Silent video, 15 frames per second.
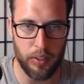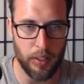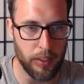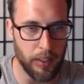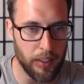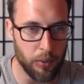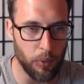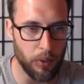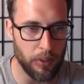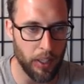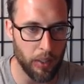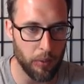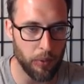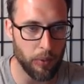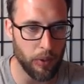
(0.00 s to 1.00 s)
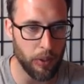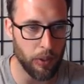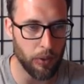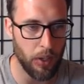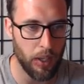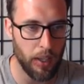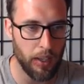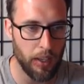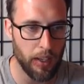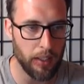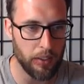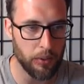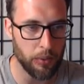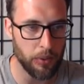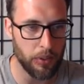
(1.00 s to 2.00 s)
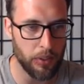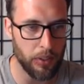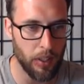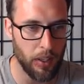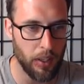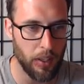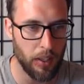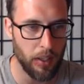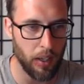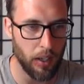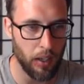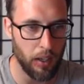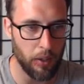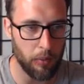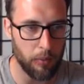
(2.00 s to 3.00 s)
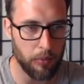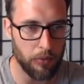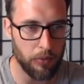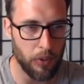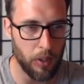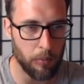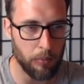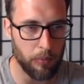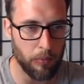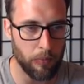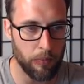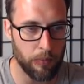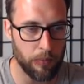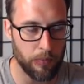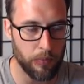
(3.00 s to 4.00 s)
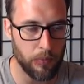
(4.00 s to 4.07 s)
And then this one came through, and this was from,